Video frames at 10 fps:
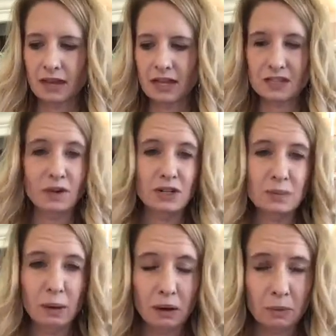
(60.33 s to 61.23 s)
as far as
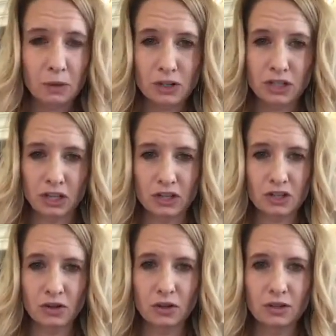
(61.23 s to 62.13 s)
portion
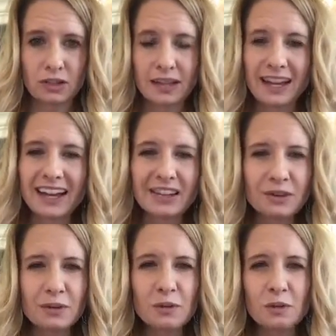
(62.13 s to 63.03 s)
control. Like, I
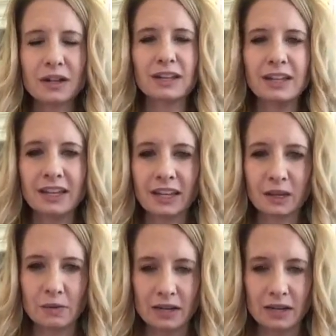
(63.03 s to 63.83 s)
knew what clean eating